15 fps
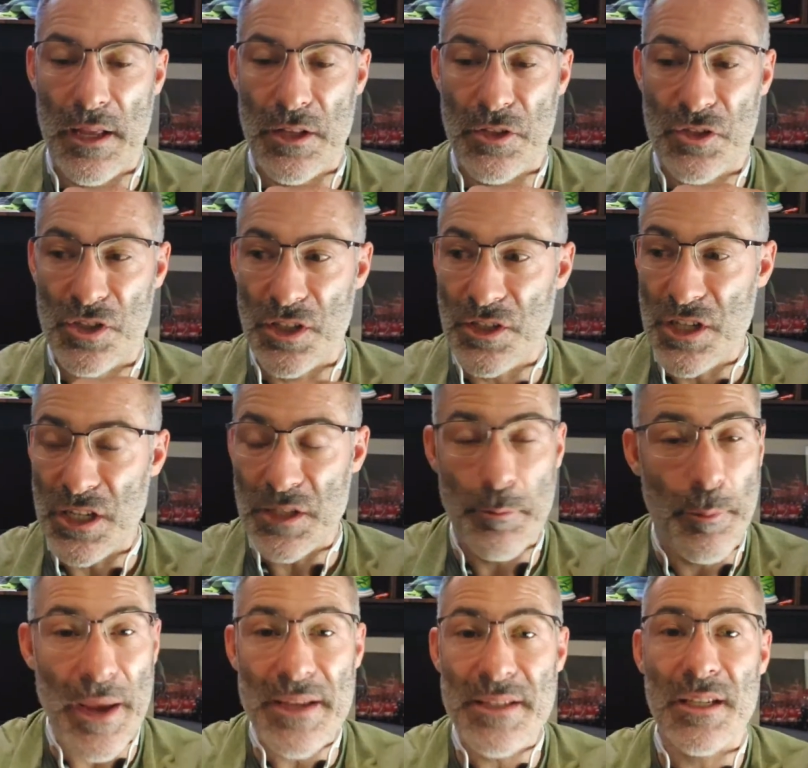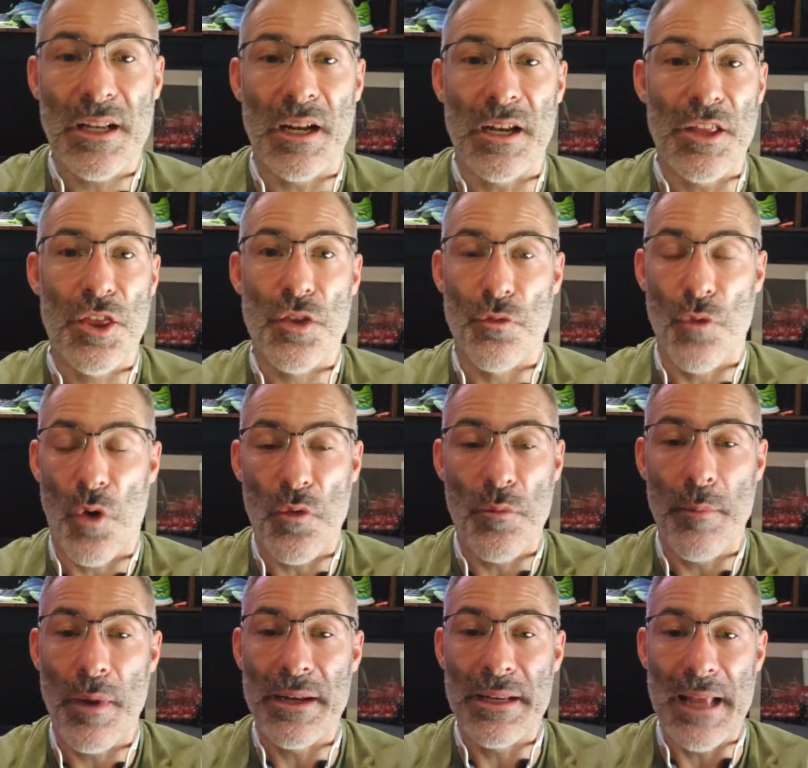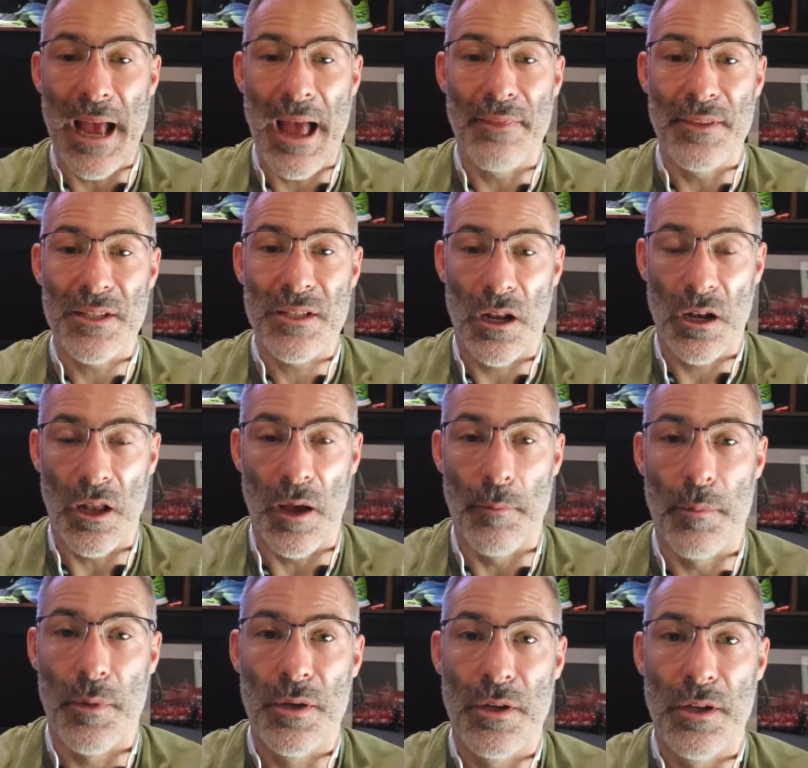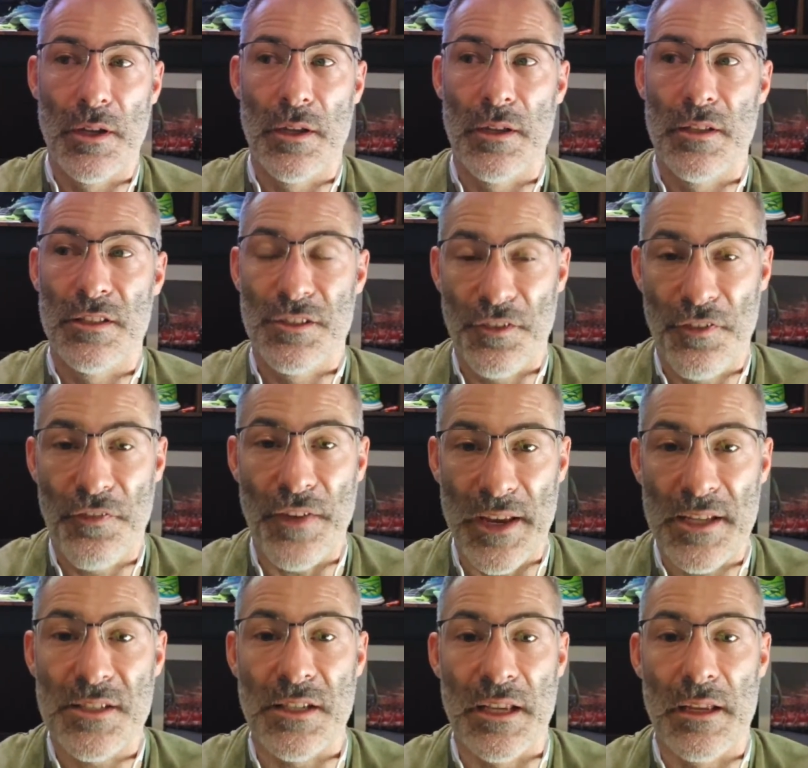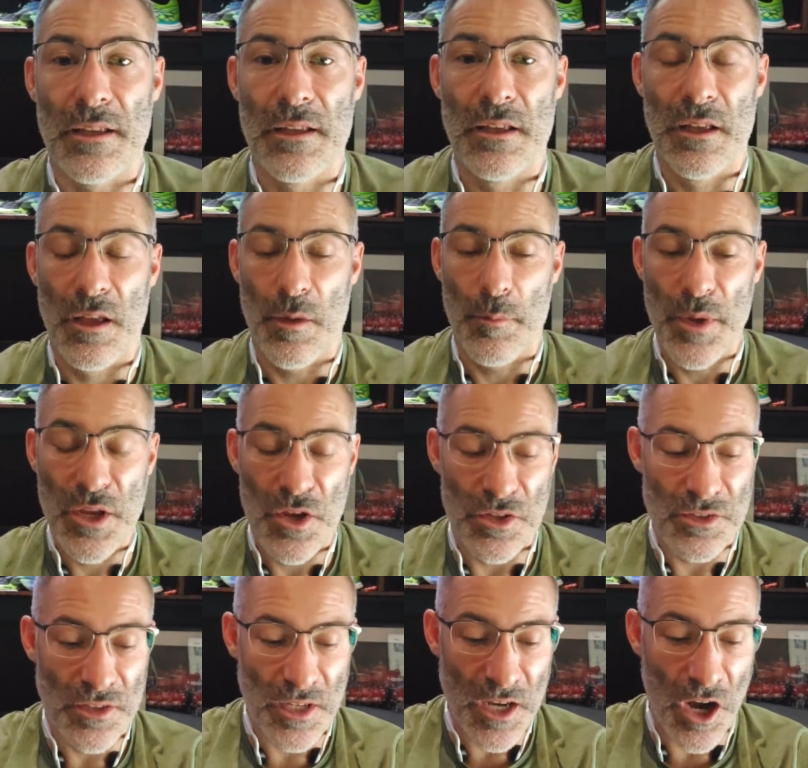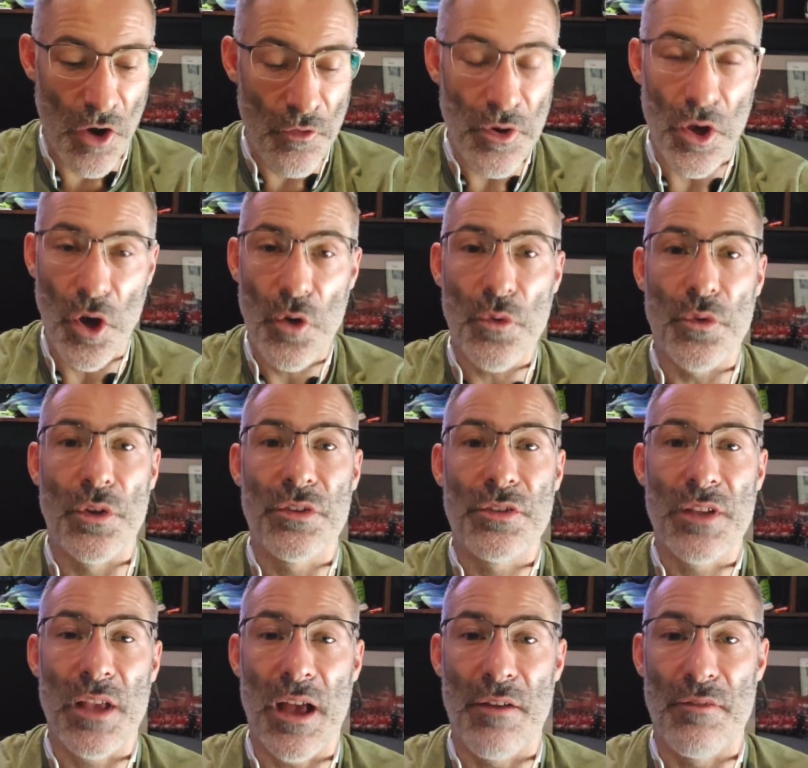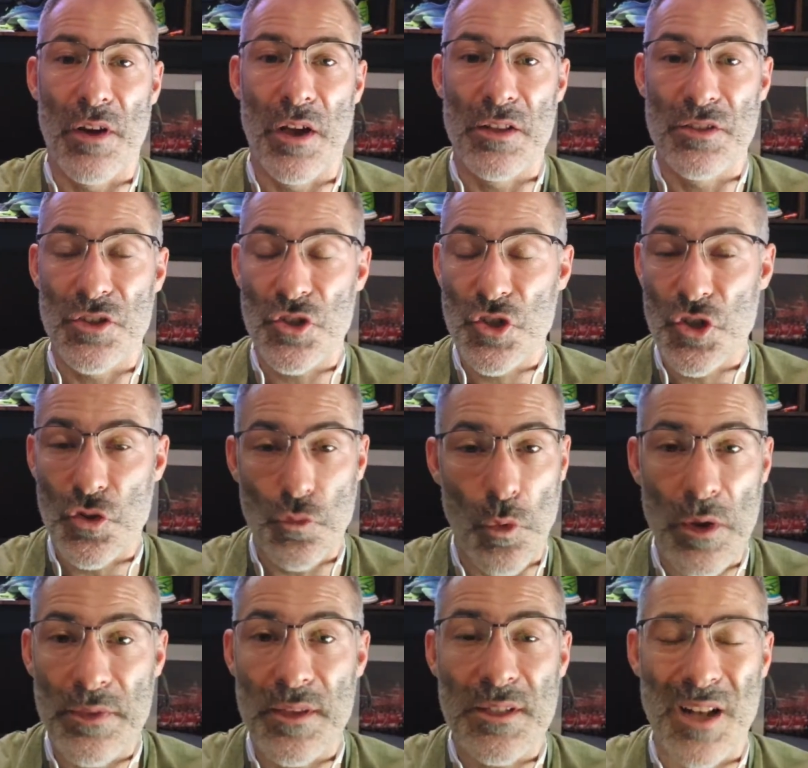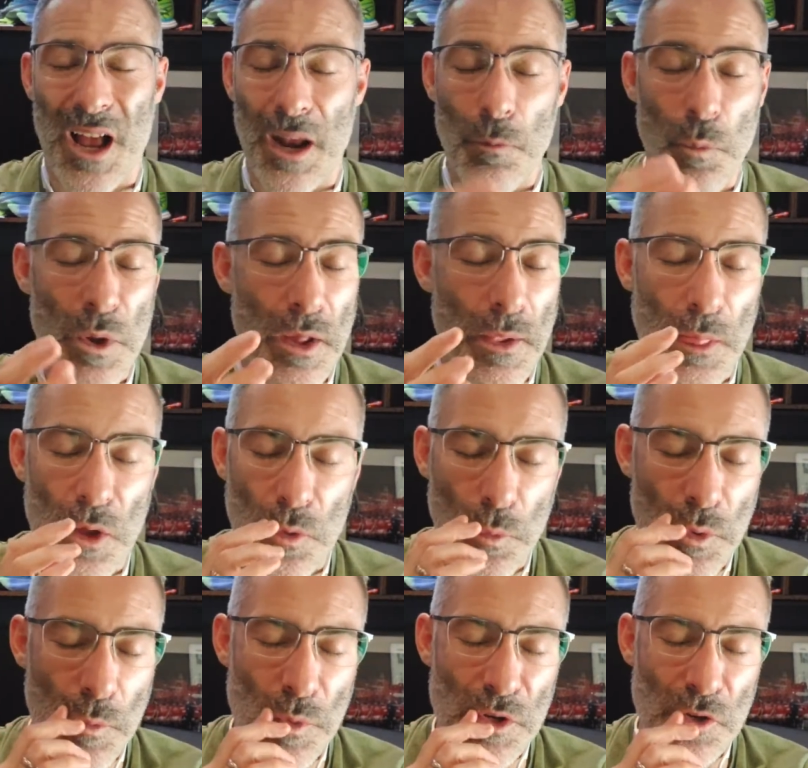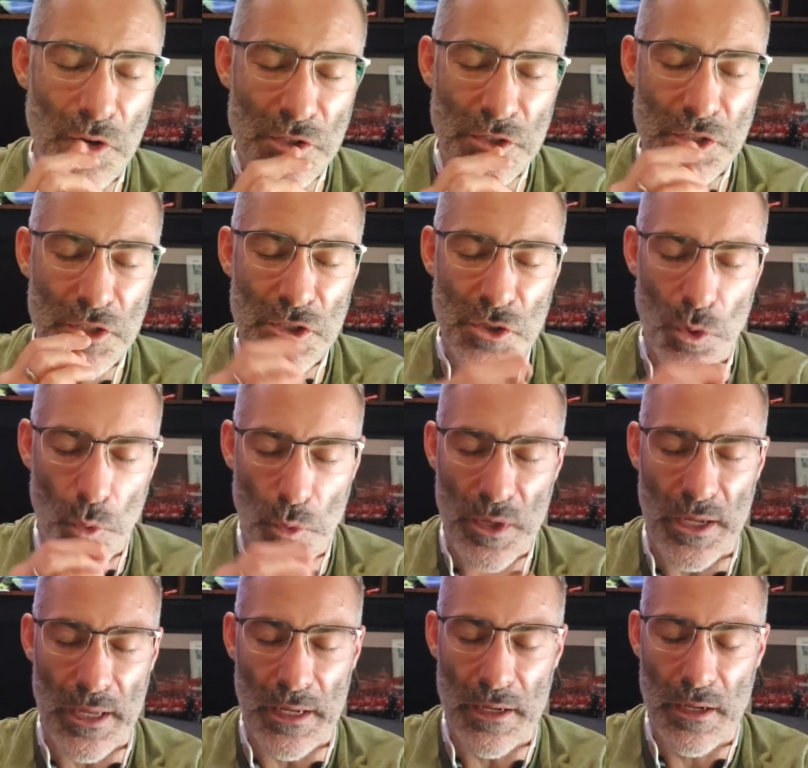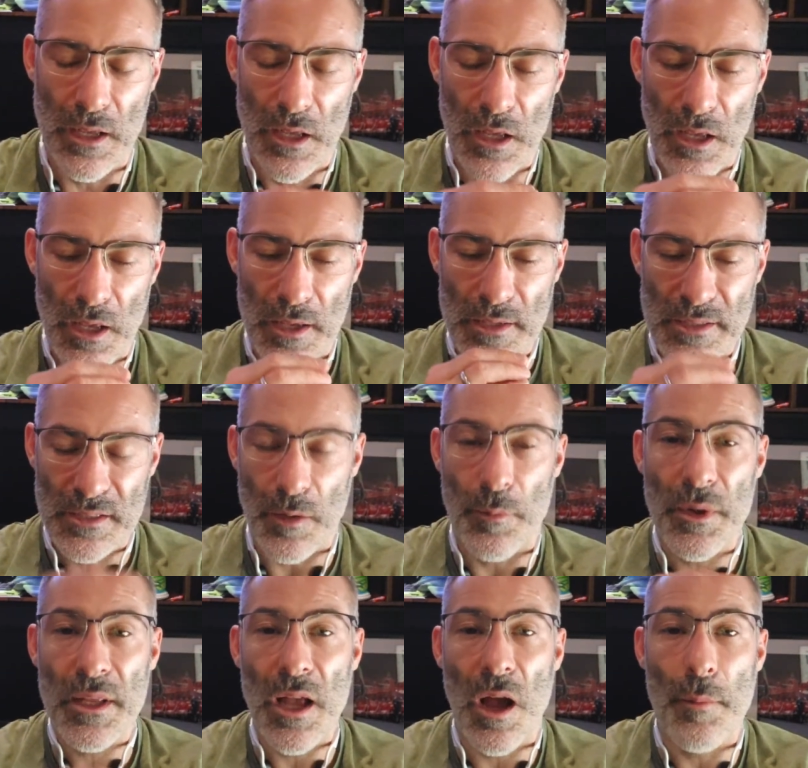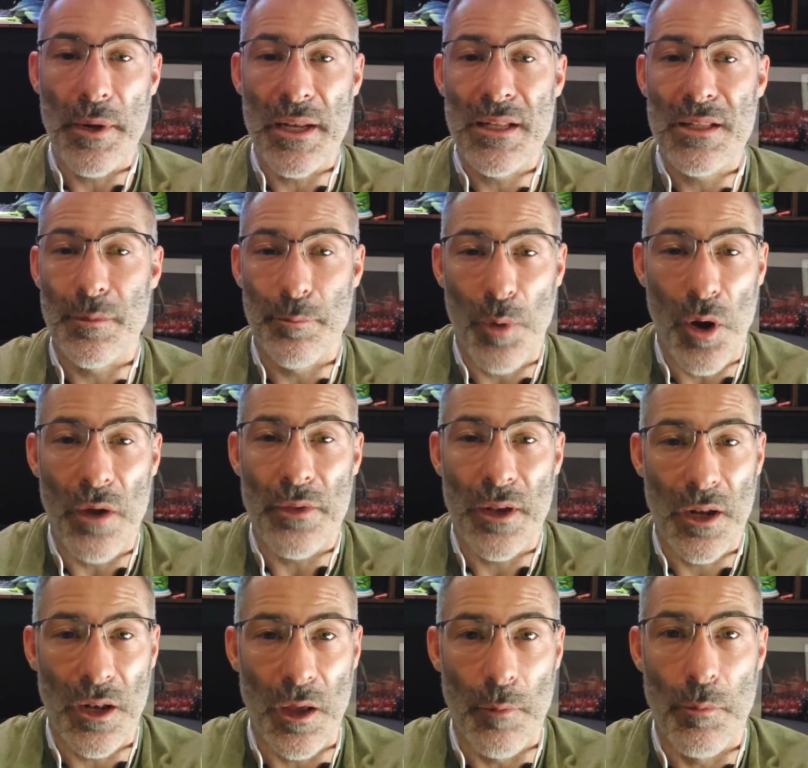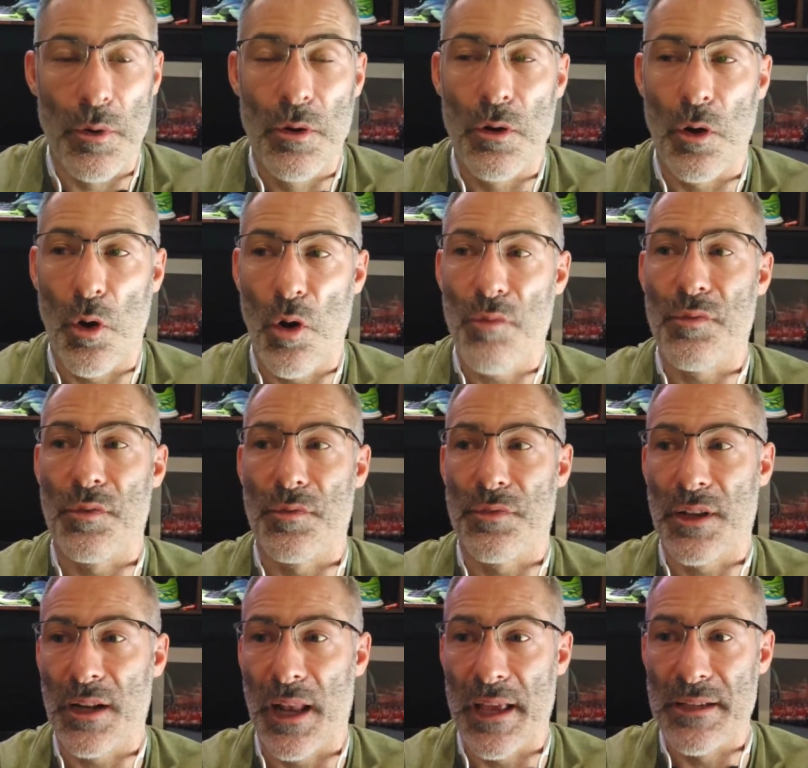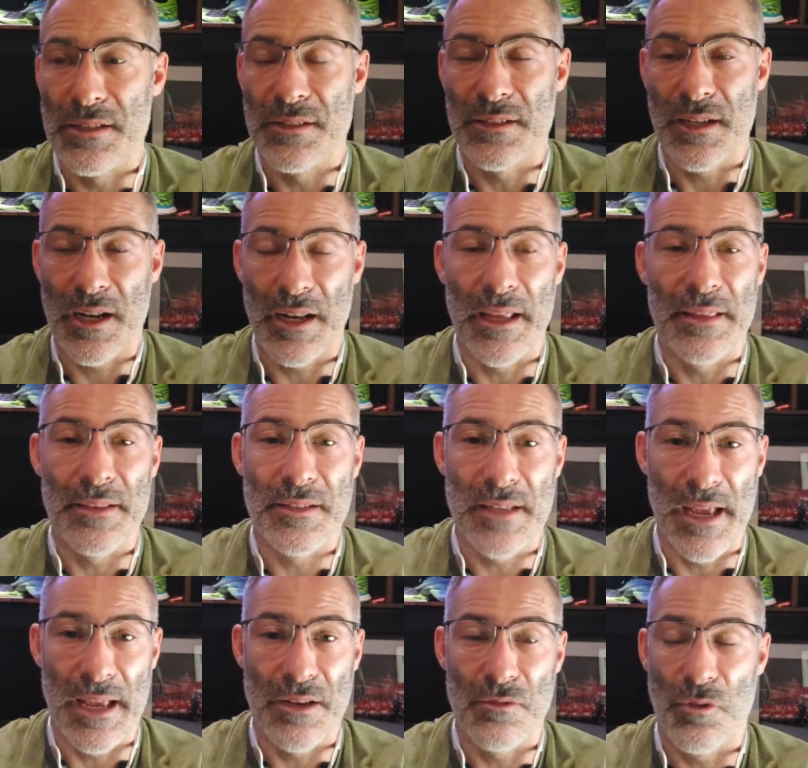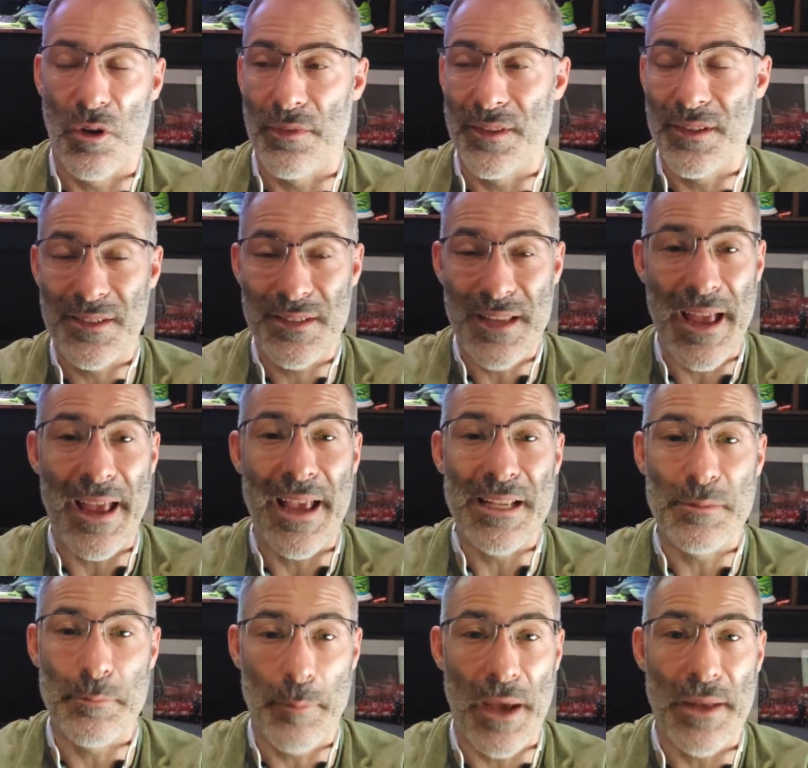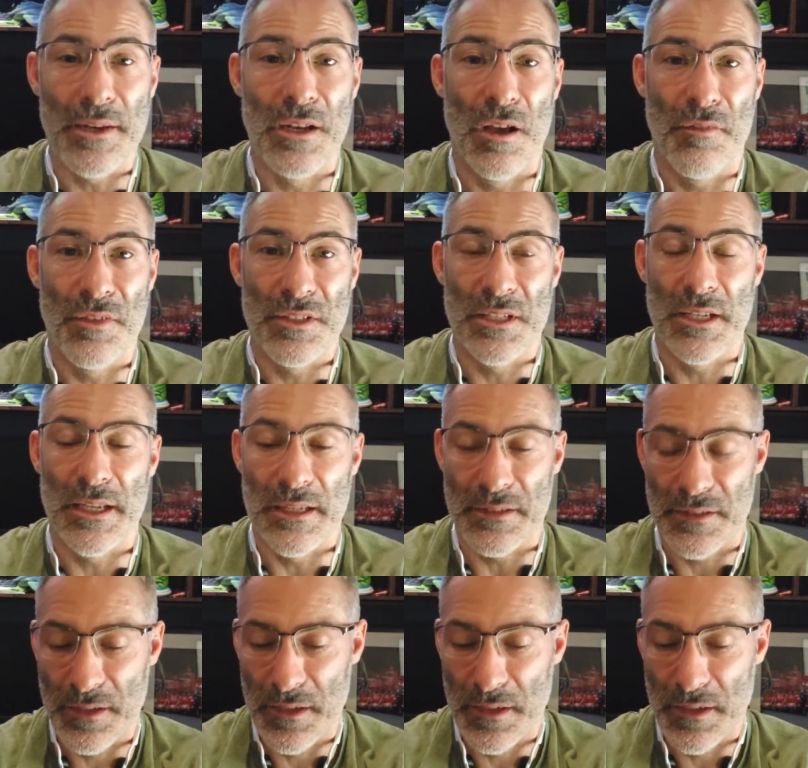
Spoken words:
to just basically throw money at this club to fix it, because the current owners have destroyed this. And we're not just talking someone coming in to buy the club off of the Glazers and clear the debt, right? The debt is bad enough as it is.